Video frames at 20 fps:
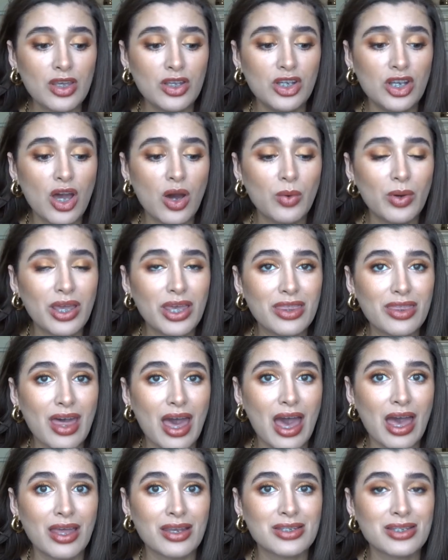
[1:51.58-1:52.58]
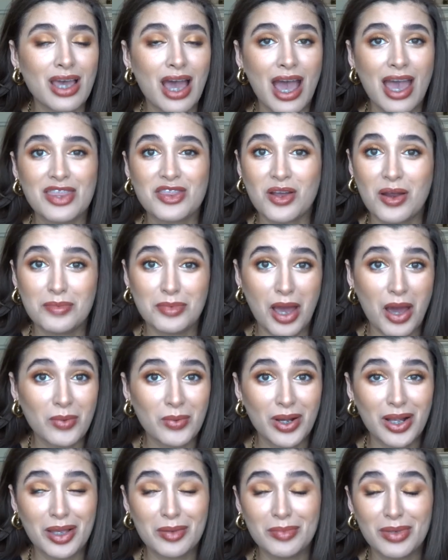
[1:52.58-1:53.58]
knowing that either I'm
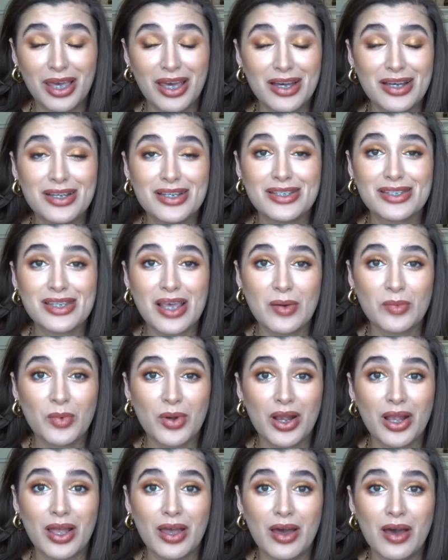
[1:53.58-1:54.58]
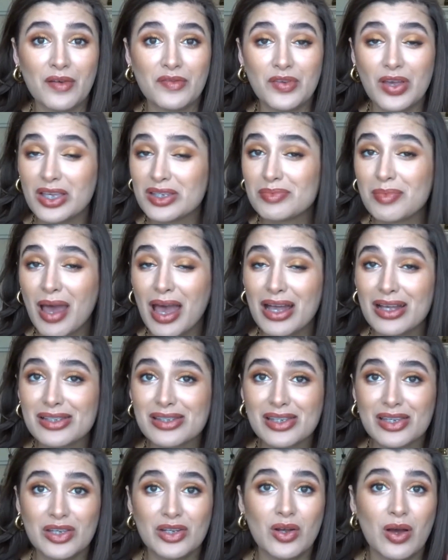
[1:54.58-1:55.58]
not wearing it because I'm wearing a face
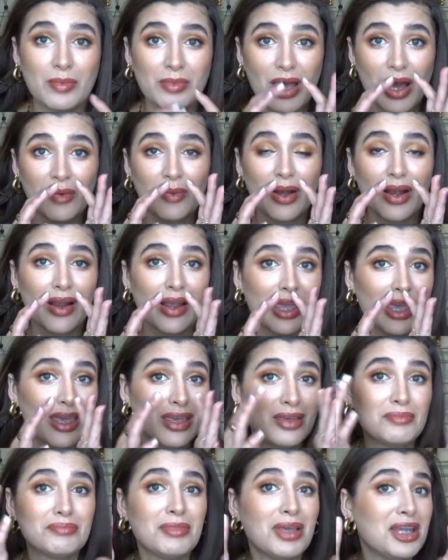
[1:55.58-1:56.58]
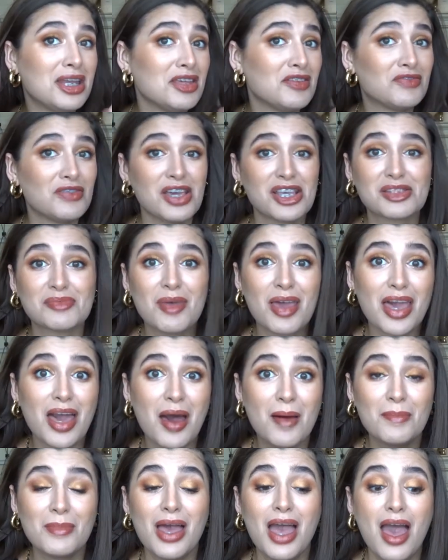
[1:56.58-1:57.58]
mask, you know, I'm not wearing any face
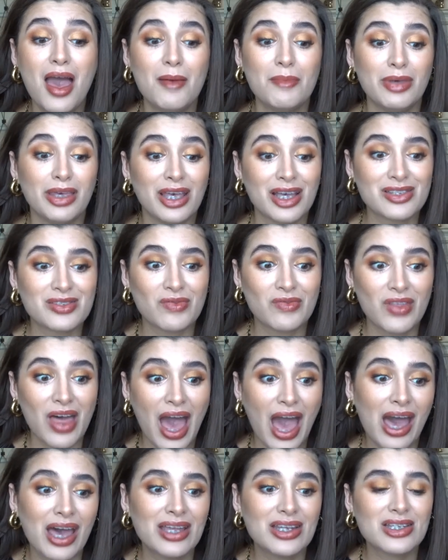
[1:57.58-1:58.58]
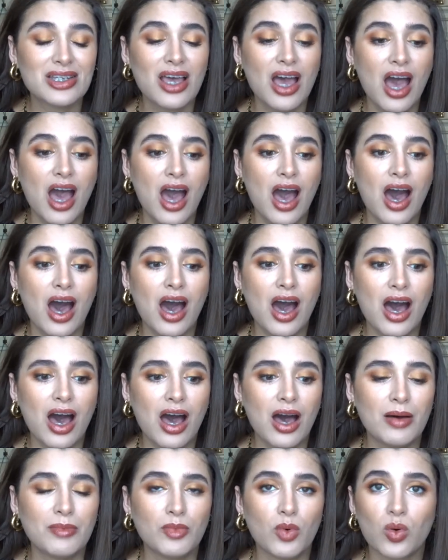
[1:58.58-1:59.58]
makeup because of that
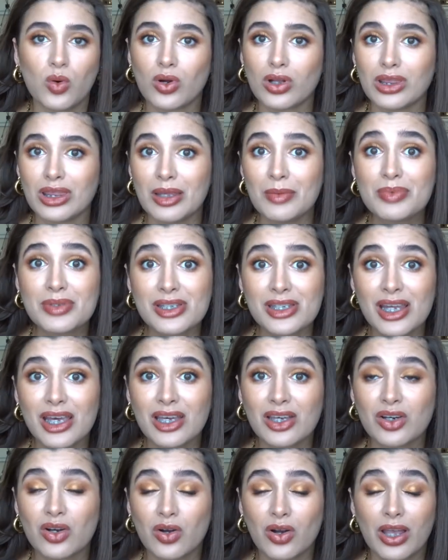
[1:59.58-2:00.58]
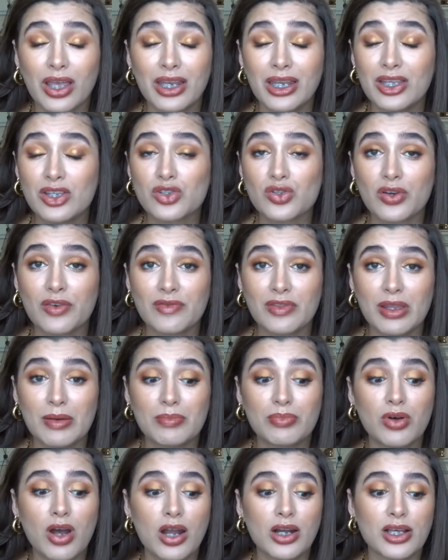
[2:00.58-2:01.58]
um, or lipstick or any sort of
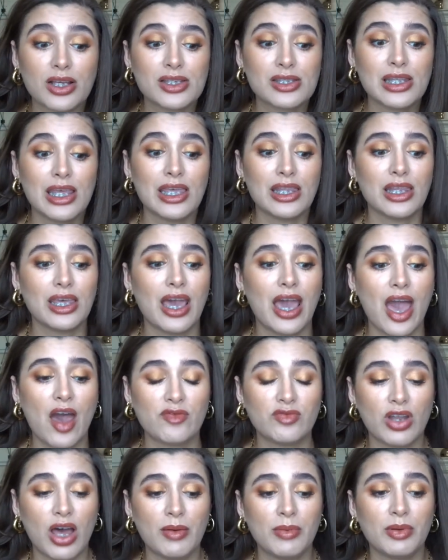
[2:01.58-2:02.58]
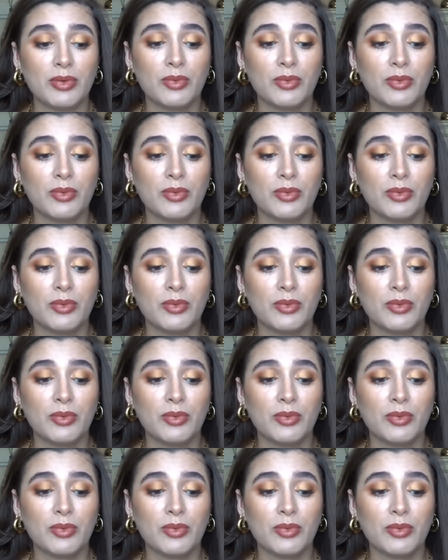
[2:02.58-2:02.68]
lip products lately. I have not